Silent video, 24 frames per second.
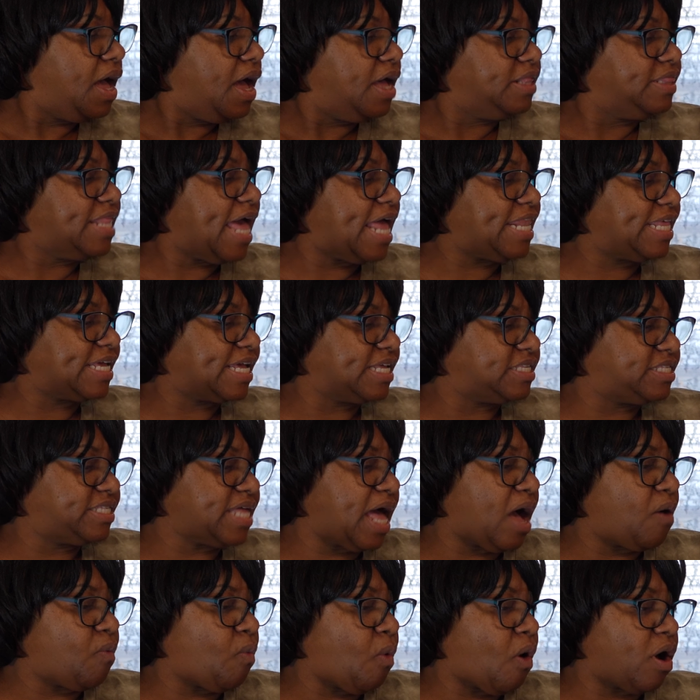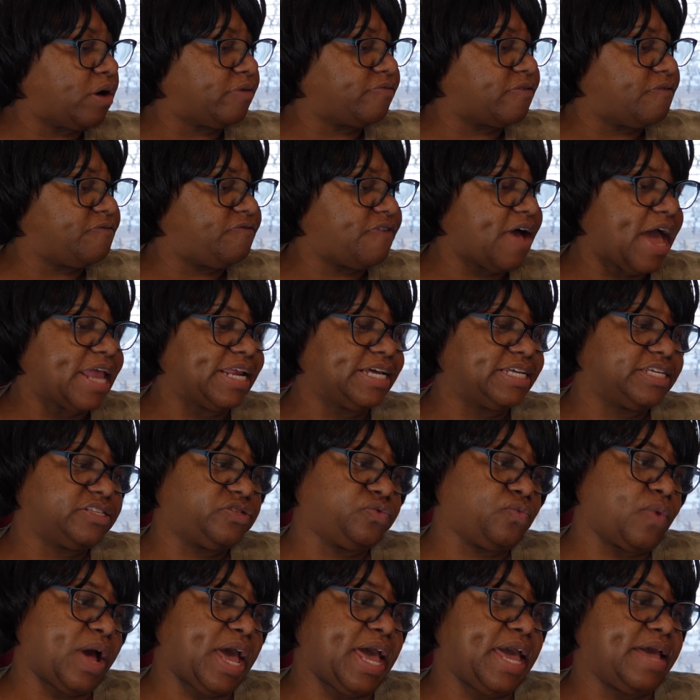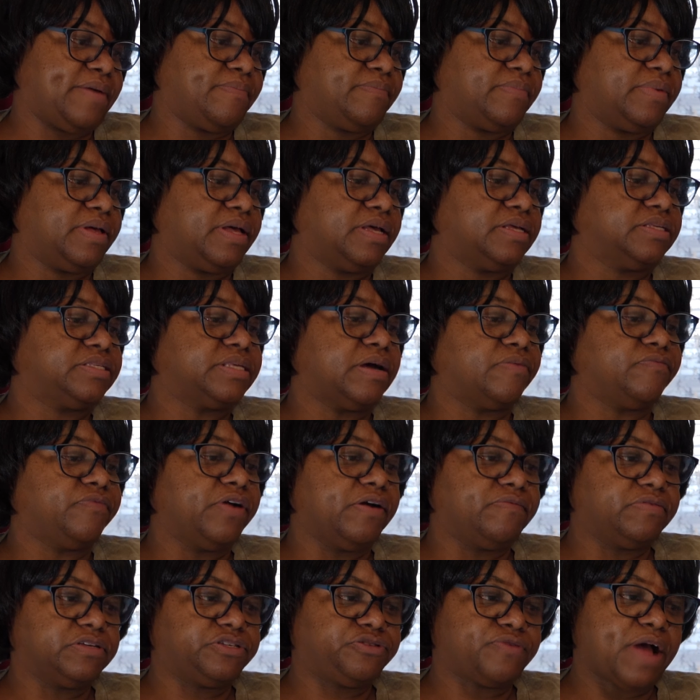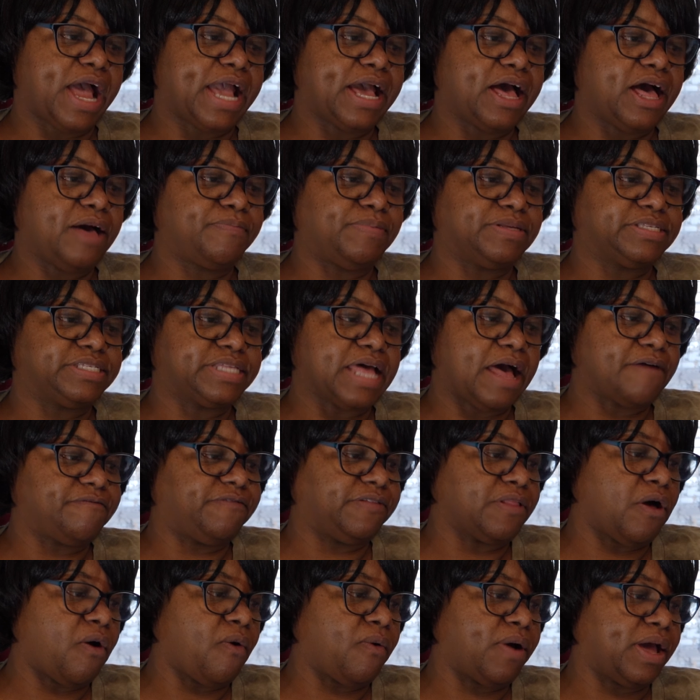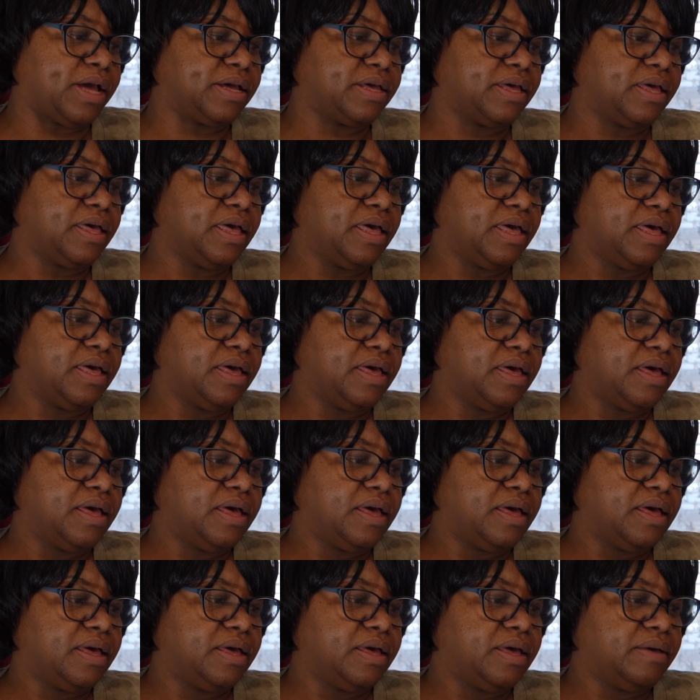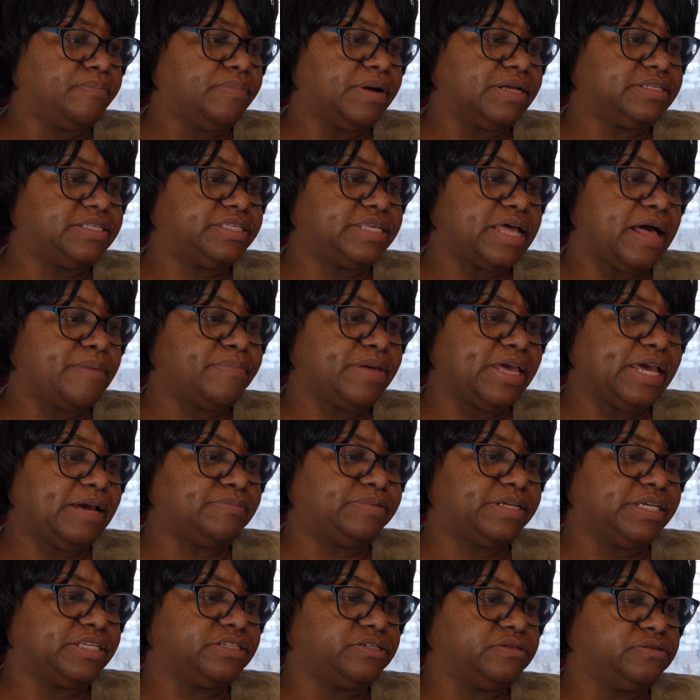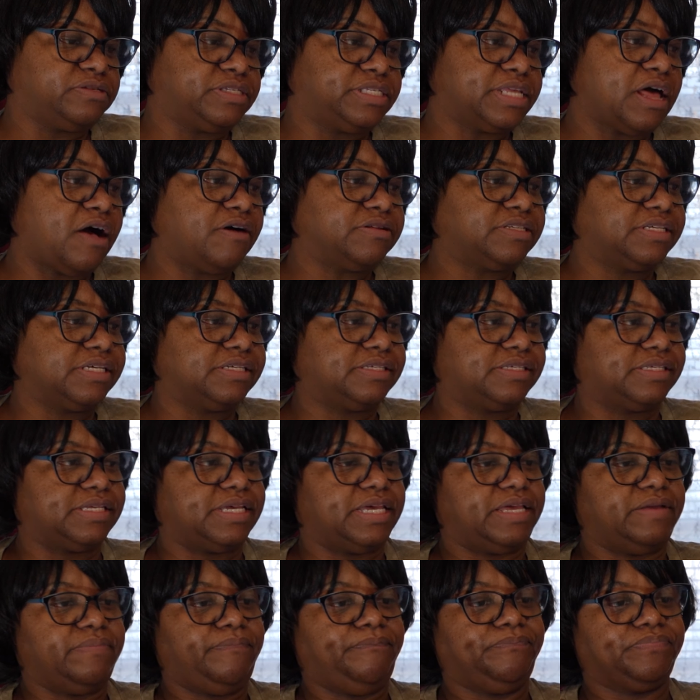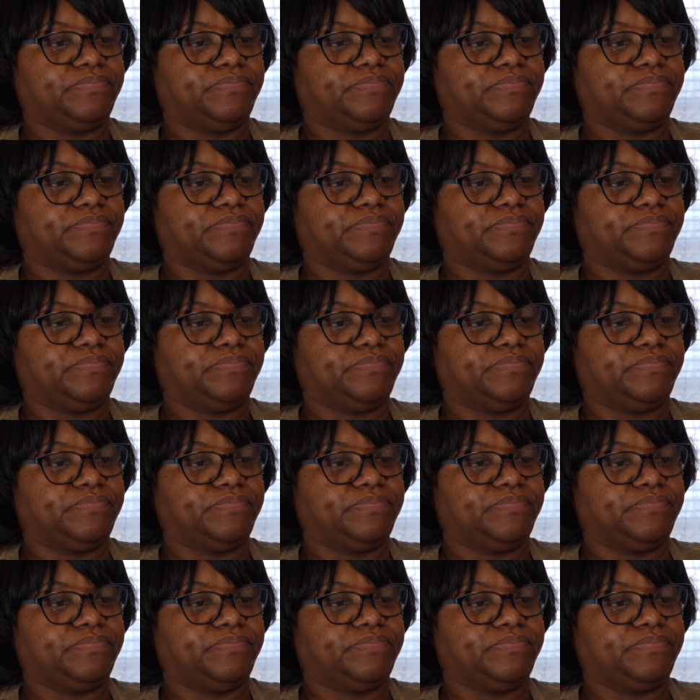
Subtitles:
Nothing can stop water from finding its way. Some rivers dry up and stop flowing, but some empty into salty sea.